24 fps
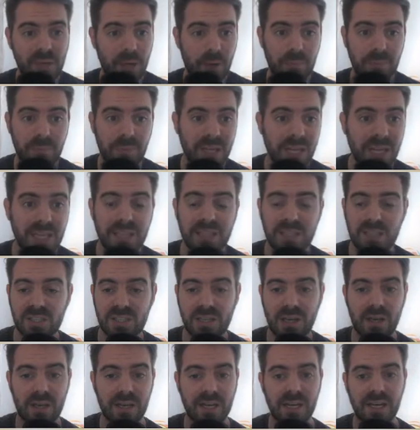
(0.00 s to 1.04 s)
be in the
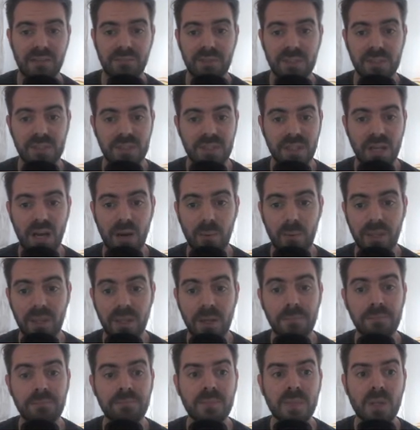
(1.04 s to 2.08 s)
starting 11 to start with.
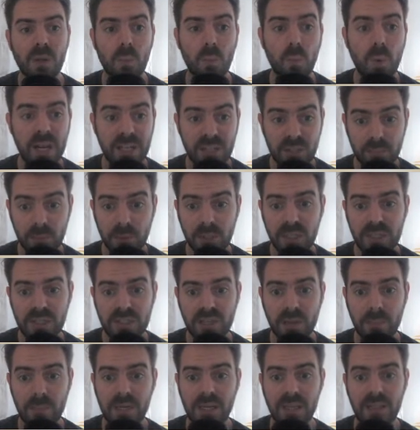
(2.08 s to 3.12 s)
Westwood is
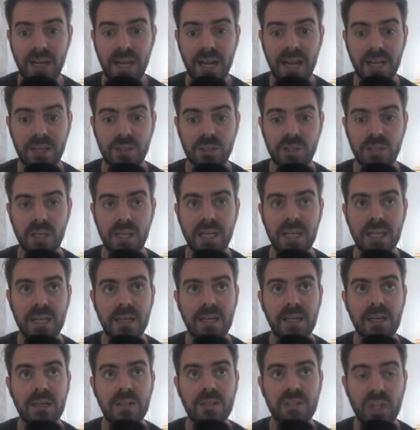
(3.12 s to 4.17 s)
somebody that actually
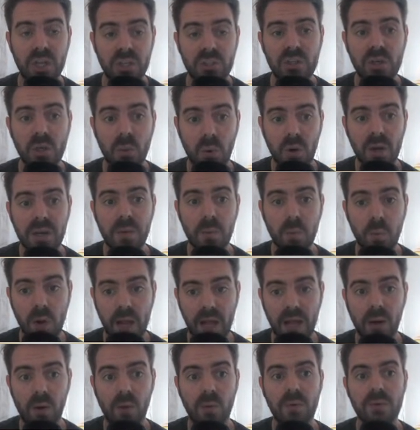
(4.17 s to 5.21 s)
does quite
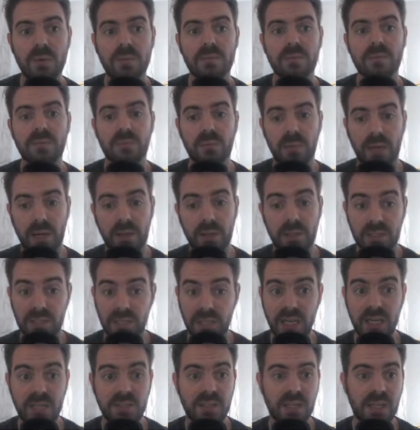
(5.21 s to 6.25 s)
well throughout the
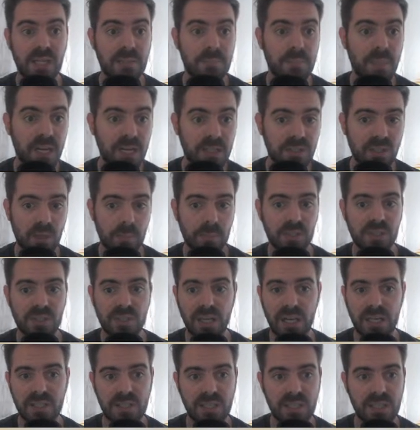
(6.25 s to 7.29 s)
season. He picks up
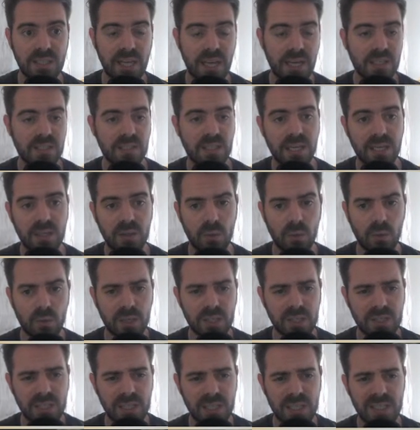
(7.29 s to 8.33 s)
assists, he takes their
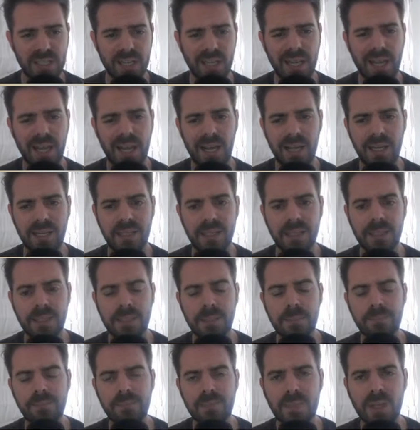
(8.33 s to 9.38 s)
corners, things like that, and
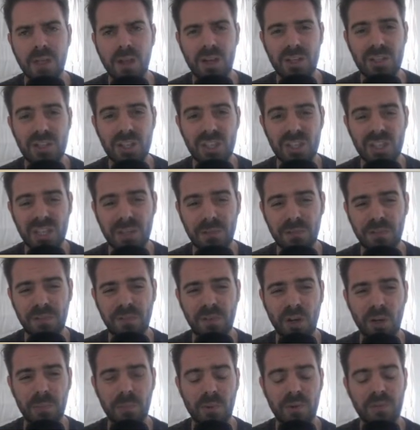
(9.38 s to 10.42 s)
I just think with
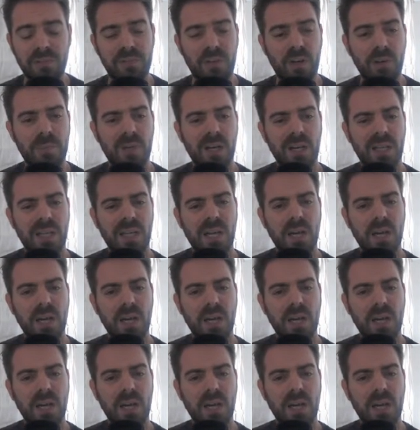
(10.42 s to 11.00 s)
5.5 million, the